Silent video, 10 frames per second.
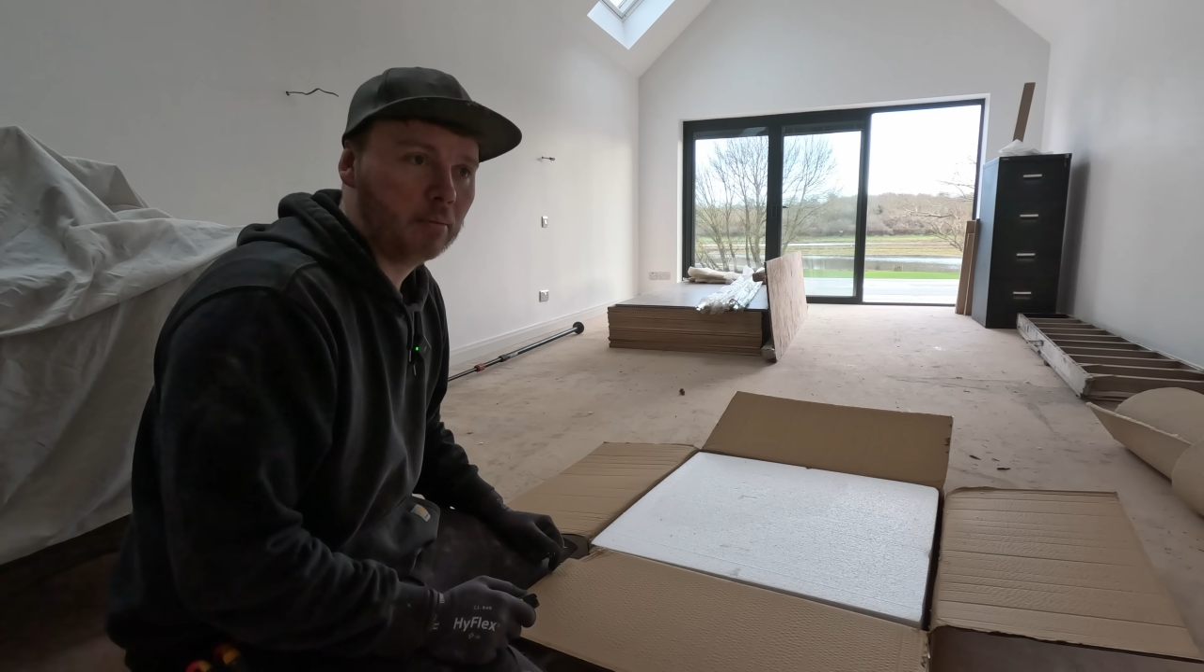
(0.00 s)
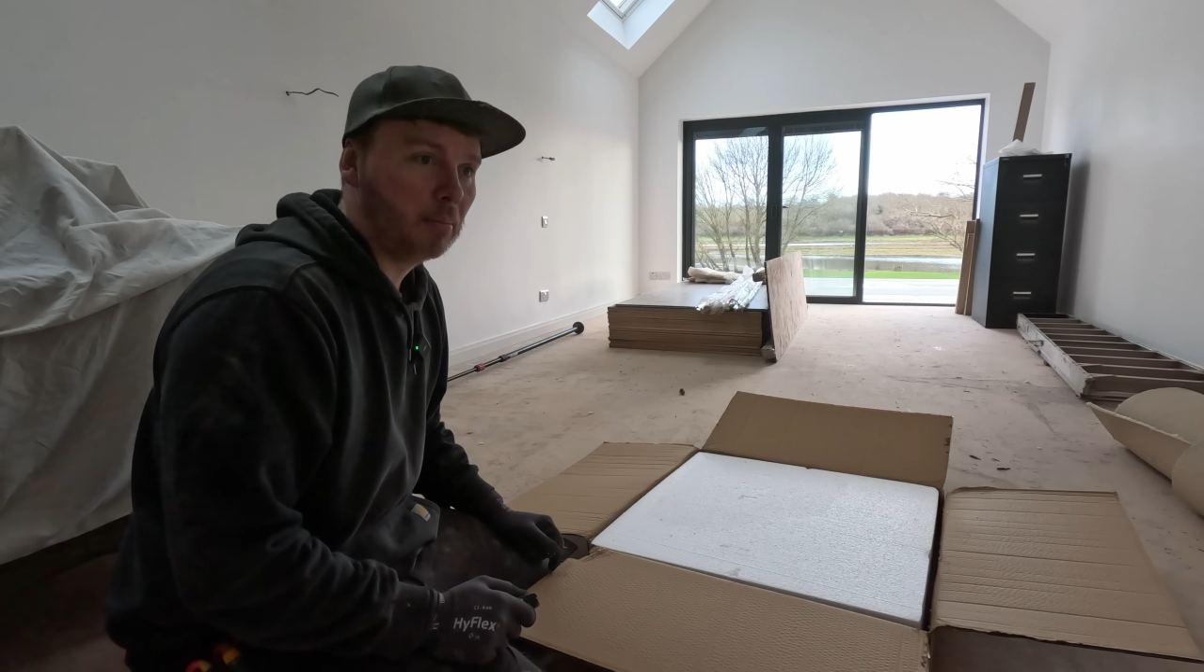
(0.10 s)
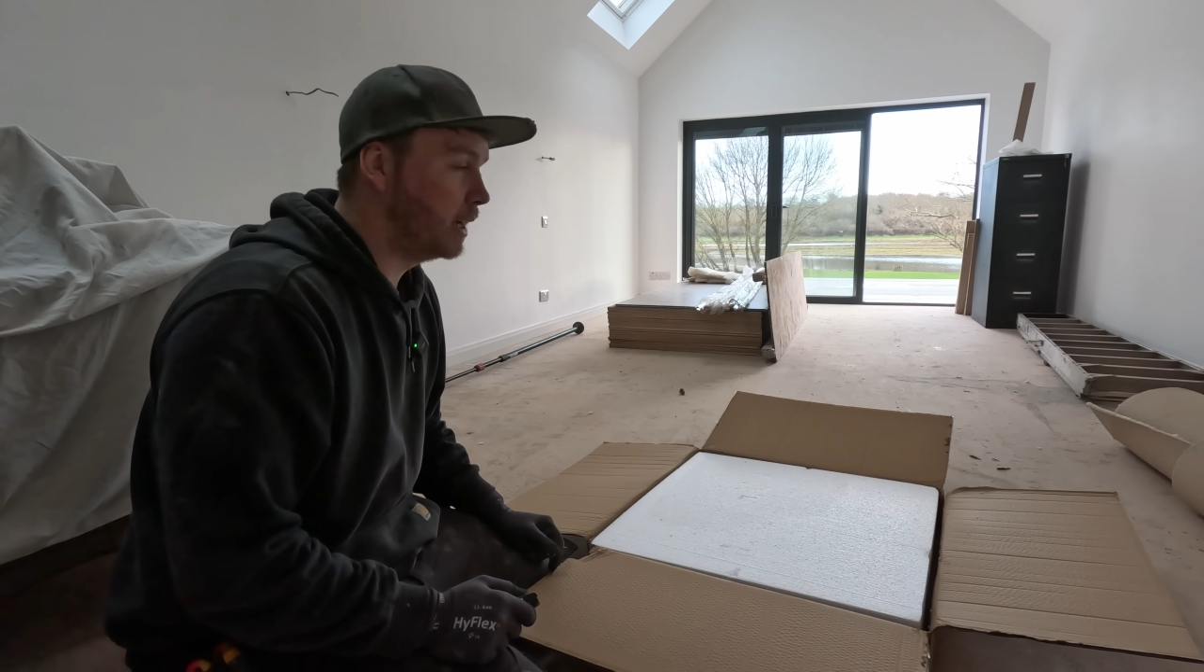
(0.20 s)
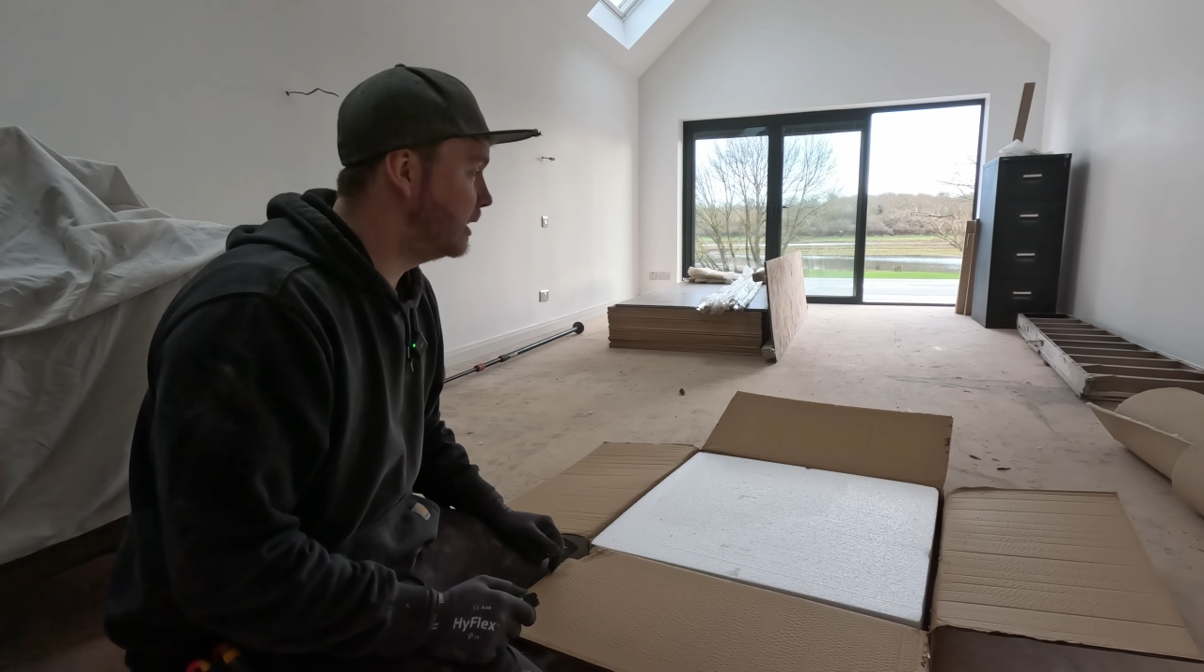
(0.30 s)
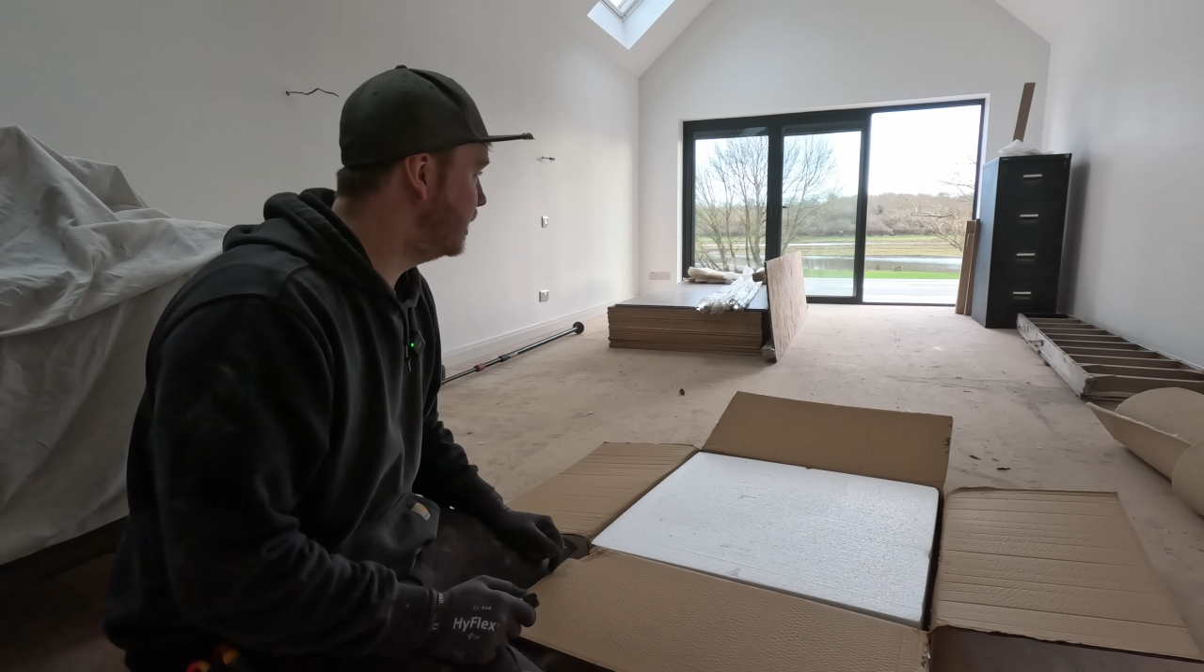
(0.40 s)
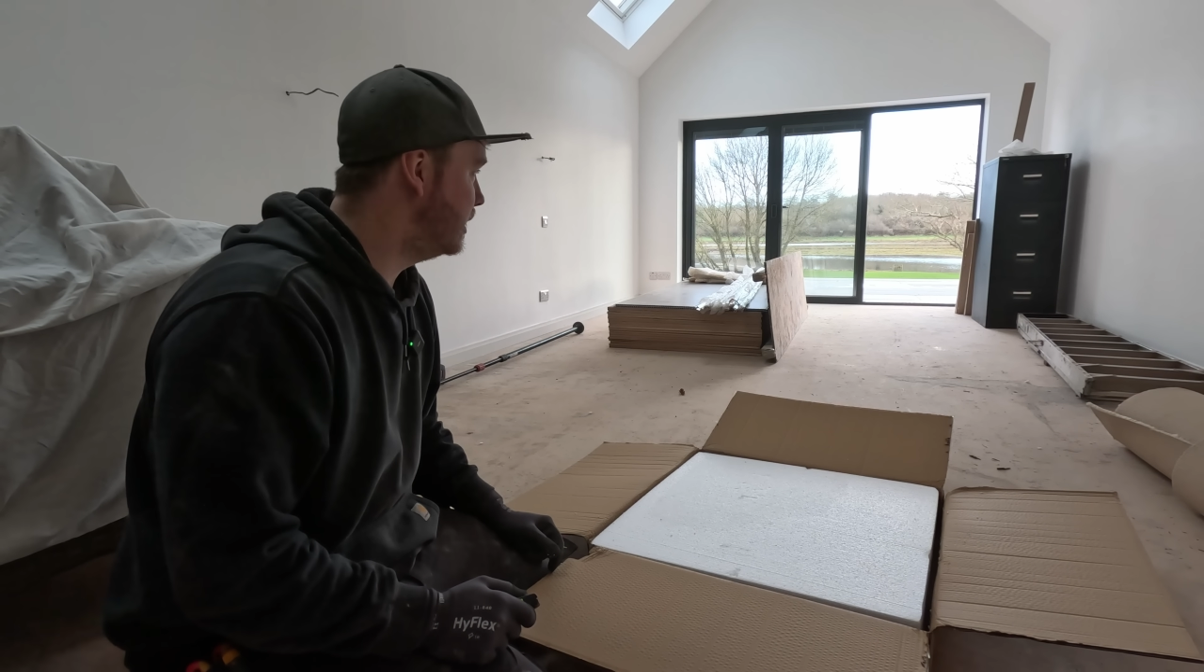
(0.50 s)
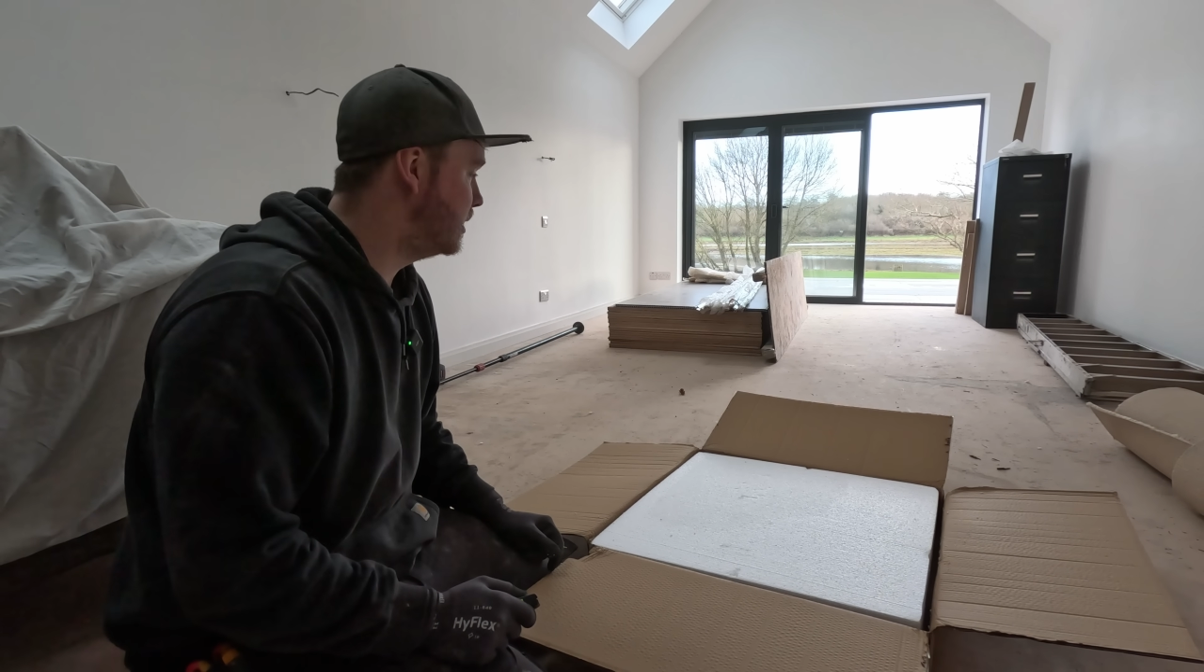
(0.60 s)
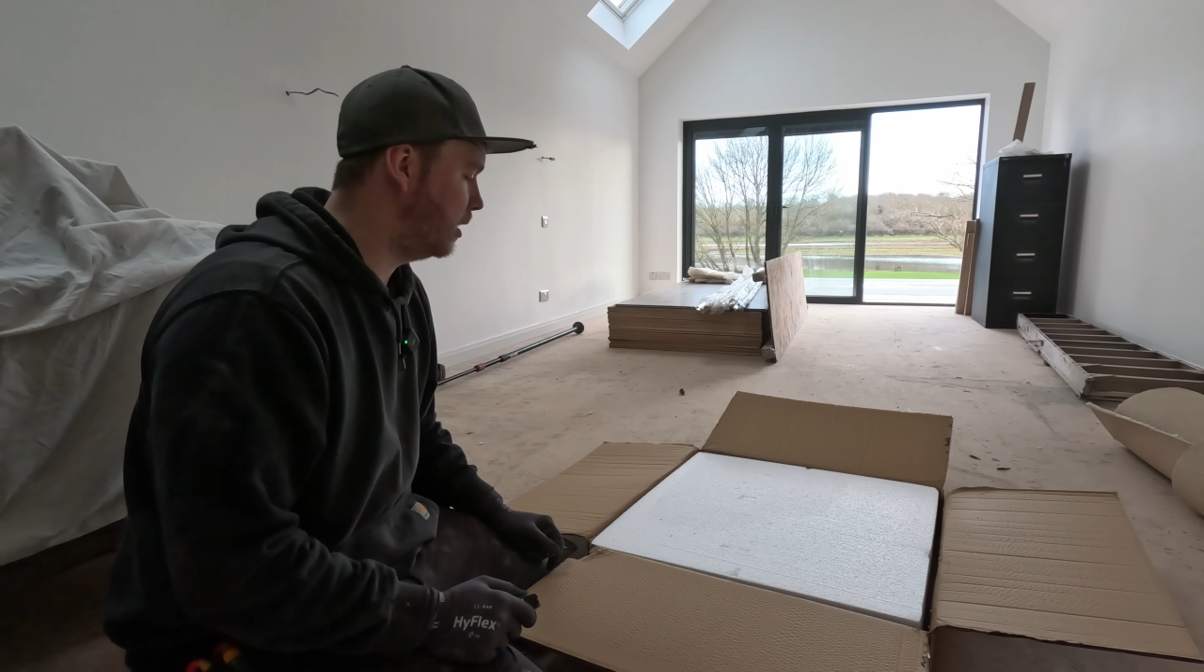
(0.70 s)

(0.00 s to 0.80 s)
Mikey to